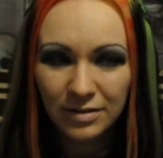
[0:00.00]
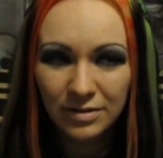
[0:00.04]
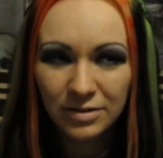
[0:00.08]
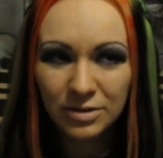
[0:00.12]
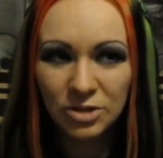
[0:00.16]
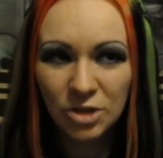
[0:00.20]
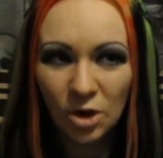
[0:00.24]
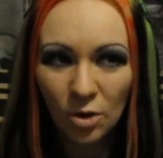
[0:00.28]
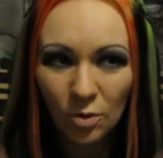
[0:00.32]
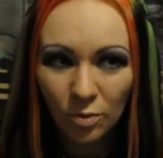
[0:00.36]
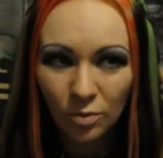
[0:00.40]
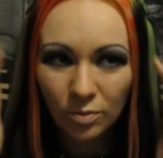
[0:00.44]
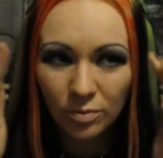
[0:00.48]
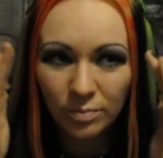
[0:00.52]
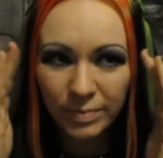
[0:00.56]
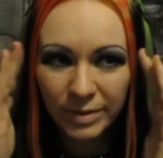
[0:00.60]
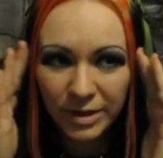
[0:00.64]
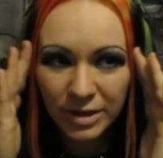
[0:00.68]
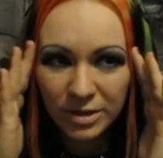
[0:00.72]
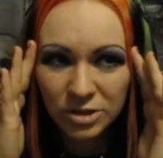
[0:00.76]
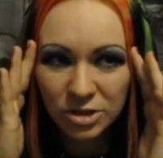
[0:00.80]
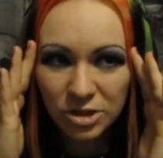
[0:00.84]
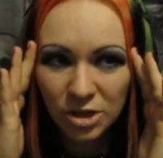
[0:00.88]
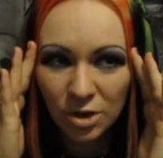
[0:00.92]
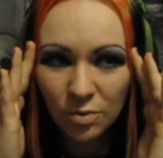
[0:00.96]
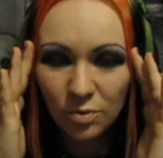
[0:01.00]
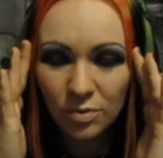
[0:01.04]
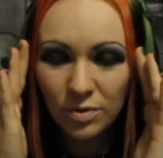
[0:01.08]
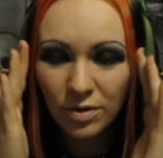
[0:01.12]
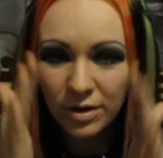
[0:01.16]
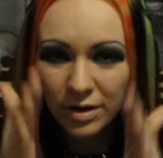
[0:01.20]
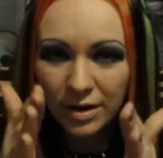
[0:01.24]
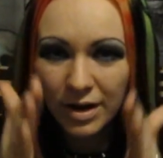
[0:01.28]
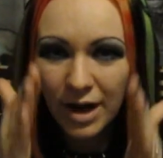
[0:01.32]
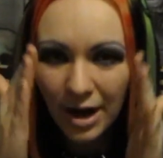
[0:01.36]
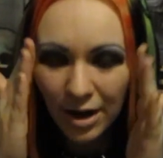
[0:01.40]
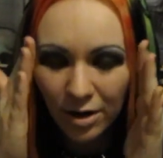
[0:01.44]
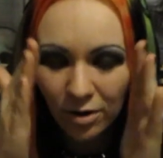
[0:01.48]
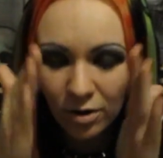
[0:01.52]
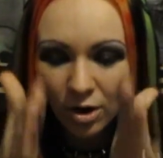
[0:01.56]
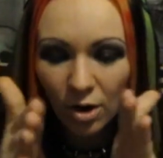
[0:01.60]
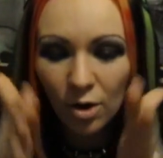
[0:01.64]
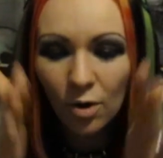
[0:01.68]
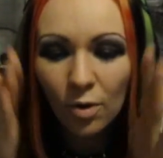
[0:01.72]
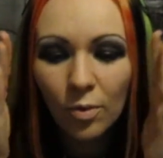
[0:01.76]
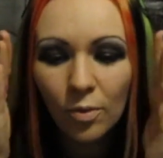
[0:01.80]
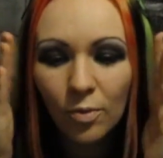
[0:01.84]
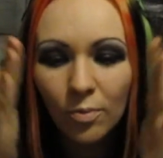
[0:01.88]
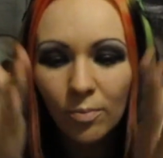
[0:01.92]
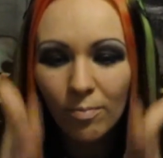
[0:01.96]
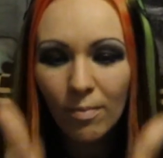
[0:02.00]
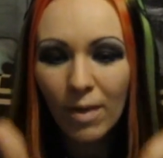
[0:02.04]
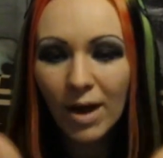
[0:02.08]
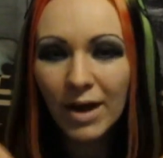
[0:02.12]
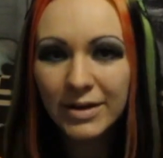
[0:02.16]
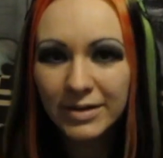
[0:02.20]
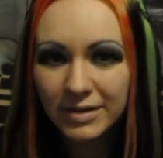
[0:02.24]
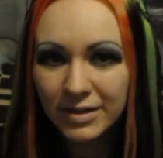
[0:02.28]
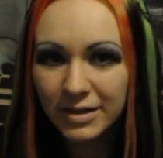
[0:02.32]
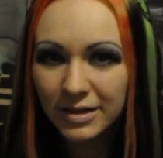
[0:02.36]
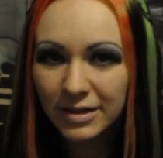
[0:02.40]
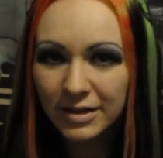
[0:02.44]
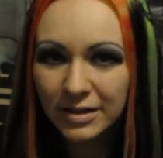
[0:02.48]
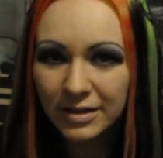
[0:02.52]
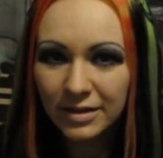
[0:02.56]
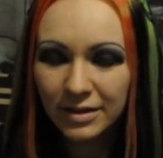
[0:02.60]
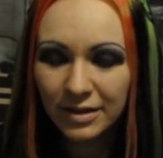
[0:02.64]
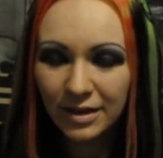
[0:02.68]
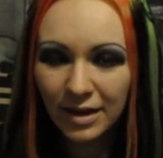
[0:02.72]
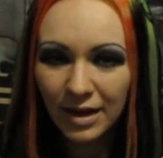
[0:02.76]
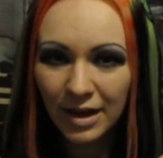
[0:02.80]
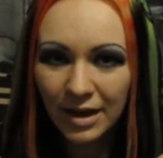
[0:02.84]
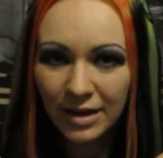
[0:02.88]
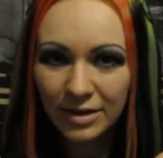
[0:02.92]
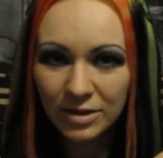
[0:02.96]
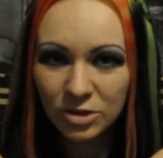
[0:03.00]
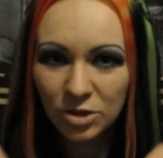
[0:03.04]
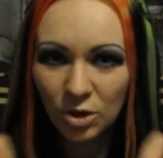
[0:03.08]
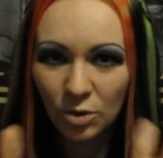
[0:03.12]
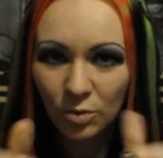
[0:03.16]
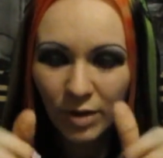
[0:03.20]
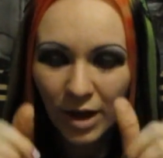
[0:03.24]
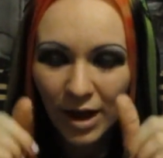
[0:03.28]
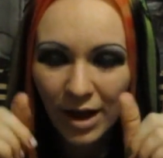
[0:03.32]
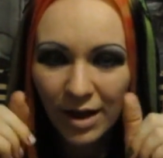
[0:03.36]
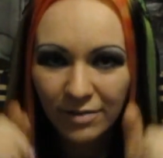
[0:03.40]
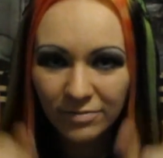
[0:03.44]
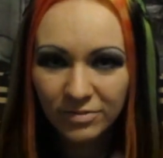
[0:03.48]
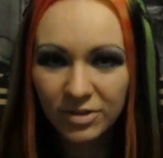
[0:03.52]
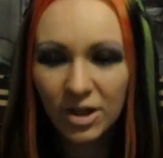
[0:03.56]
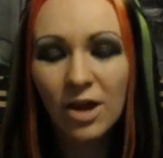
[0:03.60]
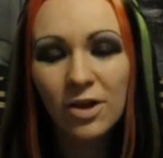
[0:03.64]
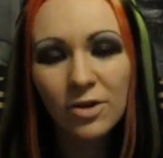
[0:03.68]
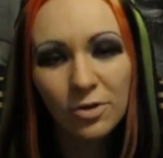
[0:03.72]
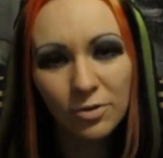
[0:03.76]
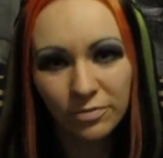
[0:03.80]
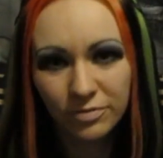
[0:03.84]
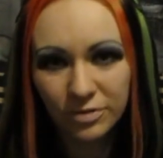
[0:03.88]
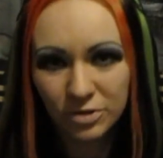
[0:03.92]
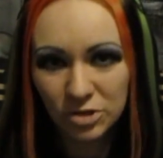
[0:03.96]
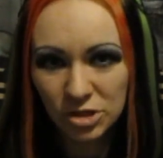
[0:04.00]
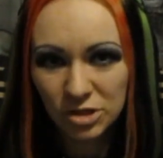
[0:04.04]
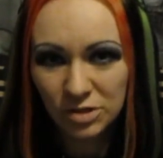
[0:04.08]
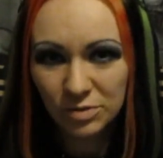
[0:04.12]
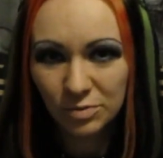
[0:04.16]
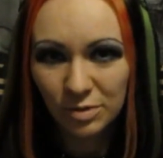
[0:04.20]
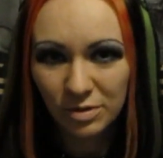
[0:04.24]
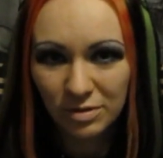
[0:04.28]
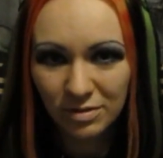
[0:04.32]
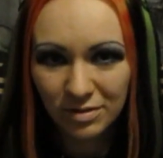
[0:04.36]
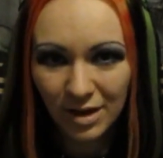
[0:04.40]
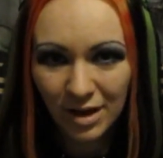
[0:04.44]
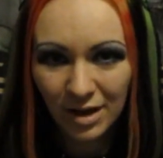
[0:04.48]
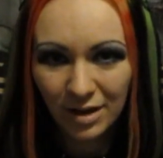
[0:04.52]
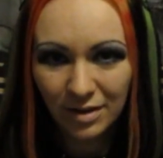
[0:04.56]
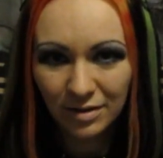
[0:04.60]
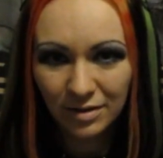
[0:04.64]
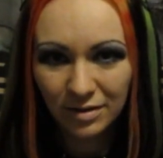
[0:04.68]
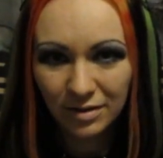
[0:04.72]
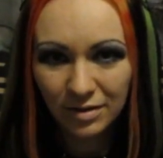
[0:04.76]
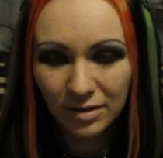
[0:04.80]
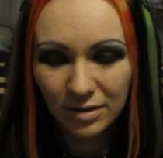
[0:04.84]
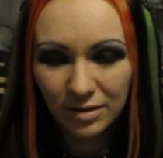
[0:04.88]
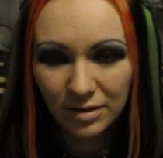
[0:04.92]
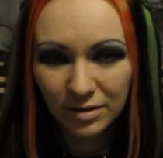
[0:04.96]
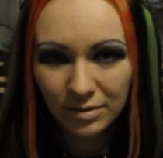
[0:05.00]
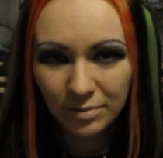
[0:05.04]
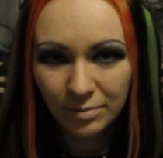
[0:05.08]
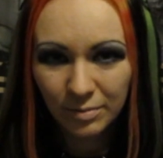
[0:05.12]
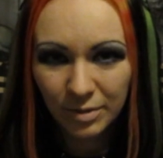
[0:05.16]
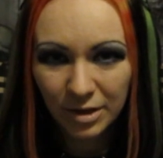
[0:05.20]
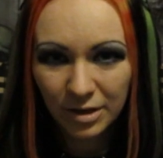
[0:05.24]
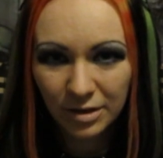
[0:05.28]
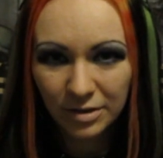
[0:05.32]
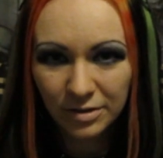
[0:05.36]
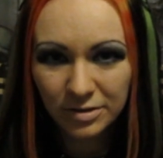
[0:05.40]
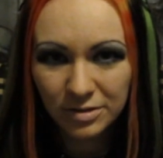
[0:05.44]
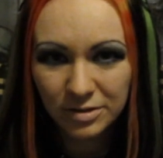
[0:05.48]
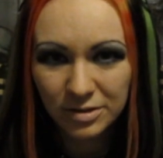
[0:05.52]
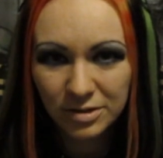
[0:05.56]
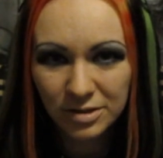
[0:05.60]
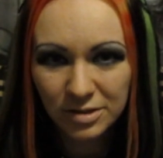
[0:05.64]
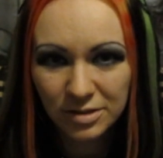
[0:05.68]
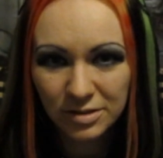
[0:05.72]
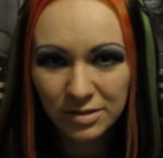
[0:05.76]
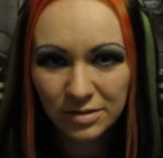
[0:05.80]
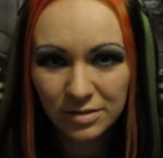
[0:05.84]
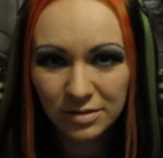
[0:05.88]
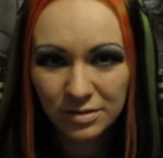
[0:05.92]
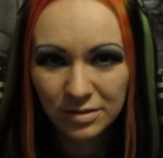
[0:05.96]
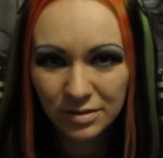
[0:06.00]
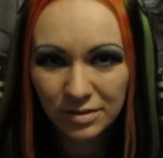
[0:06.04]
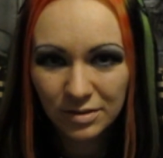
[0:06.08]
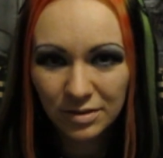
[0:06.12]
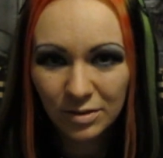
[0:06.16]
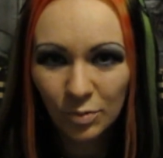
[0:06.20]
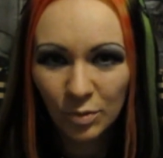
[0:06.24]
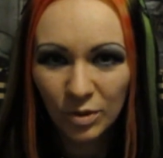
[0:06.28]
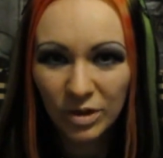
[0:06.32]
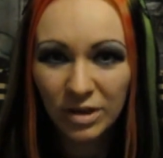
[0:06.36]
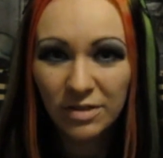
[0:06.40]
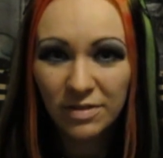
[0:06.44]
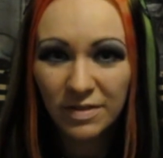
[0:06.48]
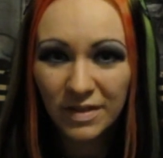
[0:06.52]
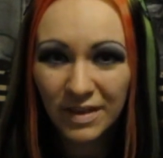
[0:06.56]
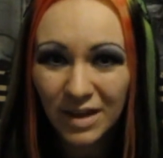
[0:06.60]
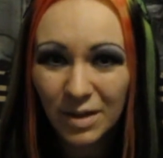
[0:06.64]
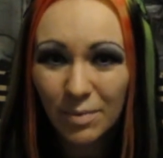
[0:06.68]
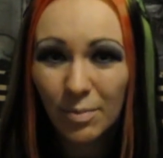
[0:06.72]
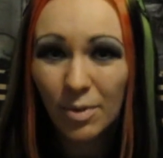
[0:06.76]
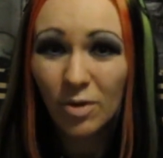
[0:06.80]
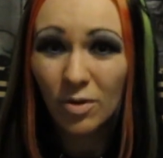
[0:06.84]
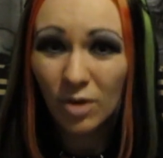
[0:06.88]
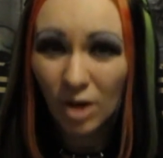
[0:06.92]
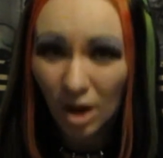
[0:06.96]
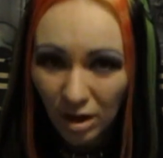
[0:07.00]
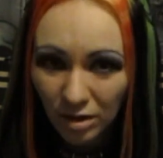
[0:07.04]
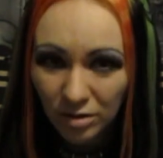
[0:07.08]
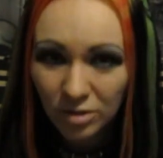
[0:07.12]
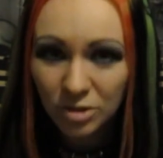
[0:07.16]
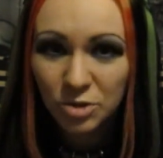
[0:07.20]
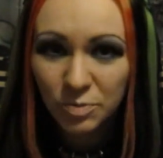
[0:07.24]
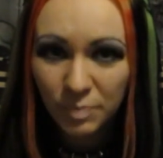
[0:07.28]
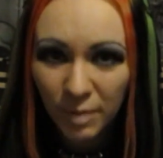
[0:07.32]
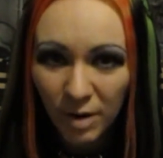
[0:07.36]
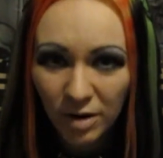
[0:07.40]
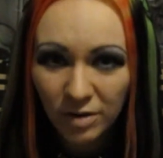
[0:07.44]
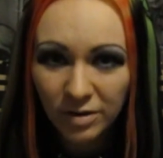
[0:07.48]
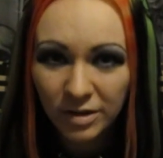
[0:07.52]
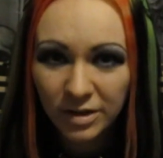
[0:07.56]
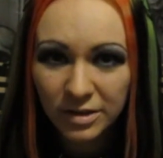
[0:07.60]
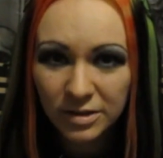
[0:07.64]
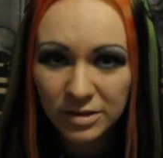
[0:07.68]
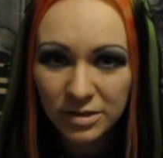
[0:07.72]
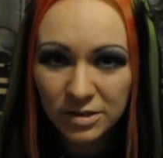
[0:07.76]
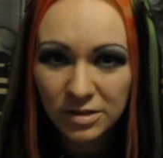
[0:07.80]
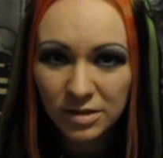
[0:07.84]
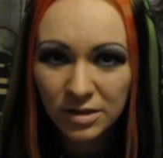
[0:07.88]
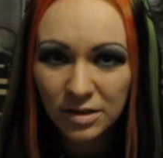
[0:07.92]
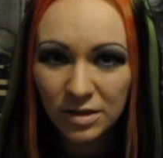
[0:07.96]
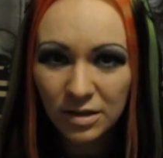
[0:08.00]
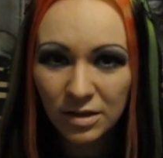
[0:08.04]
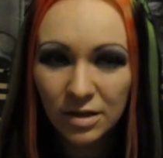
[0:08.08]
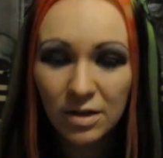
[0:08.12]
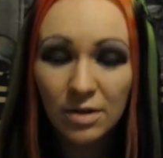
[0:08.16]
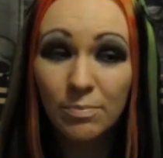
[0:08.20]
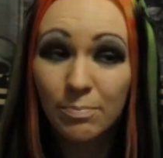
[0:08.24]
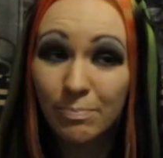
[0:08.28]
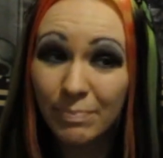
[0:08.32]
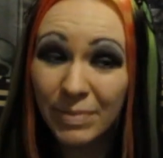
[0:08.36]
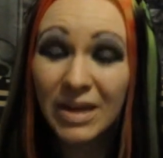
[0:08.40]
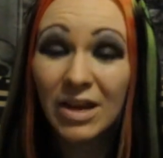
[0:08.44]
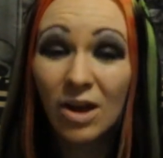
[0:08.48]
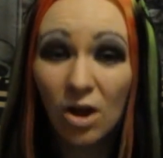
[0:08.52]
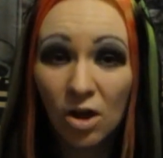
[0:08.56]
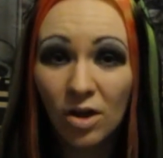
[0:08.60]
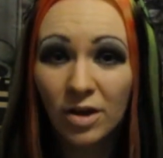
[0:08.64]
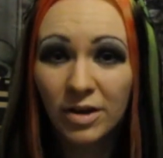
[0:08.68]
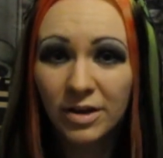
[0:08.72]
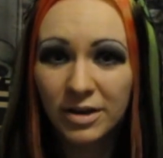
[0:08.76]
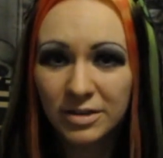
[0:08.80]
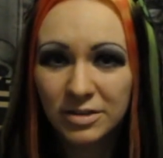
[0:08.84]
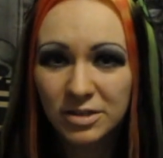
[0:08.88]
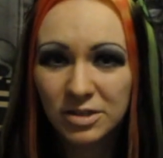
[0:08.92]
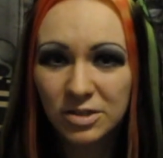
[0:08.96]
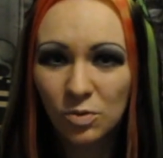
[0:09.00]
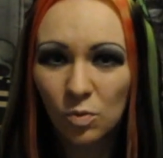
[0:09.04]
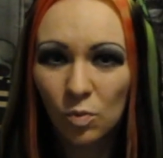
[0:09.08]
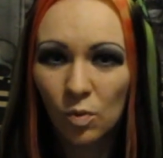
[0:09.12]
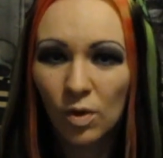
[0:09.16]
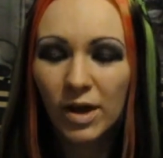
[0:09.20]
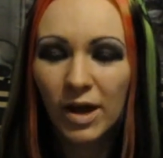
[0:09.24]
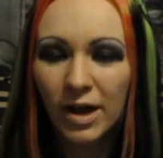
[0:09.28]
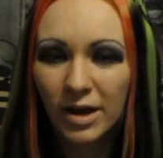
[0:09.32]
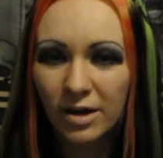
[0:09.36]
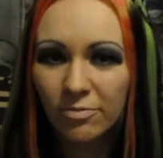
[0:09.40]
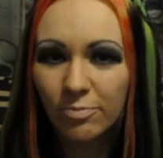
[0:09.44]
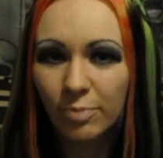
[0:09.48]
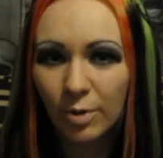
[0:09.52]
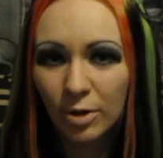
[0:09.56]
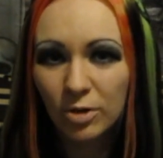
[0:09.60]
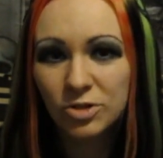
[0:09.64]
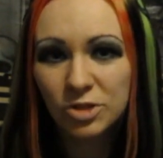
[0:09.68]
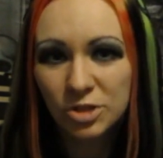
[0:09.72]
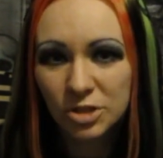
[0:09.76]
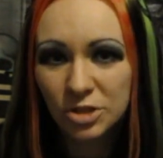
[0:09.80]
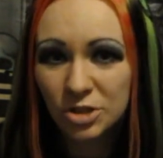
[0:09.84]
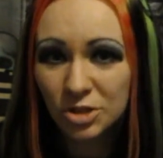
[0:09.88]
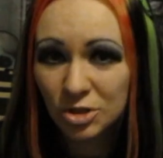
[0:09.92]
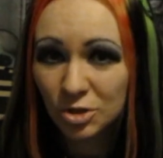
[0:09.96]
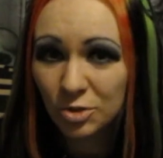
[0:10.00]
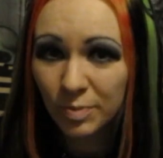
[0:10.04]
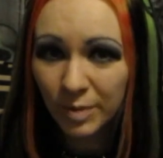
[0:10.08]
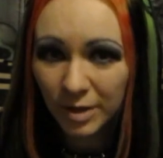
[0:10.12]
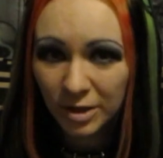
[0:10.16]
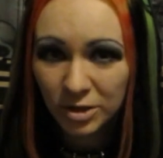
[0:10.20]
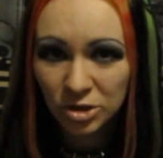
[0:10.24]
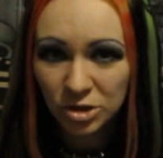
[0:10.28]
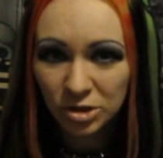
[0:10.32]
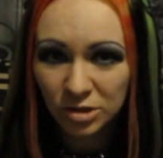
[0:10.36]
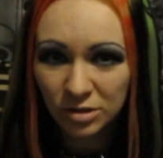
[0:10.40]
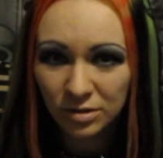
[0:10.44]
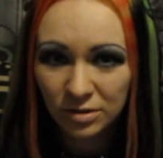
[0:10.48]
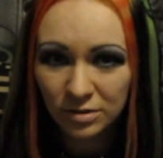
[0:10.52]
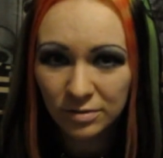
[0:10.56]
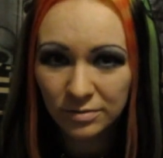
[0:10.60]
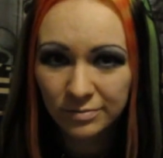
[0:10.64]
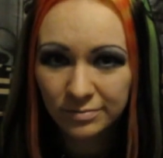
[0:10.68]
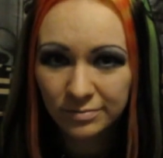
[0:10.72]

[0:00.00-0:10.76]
don't be so narrow-minded and don't have tunnel vision with that. Because when you think about college parties, be honest. What kind of person do you picture?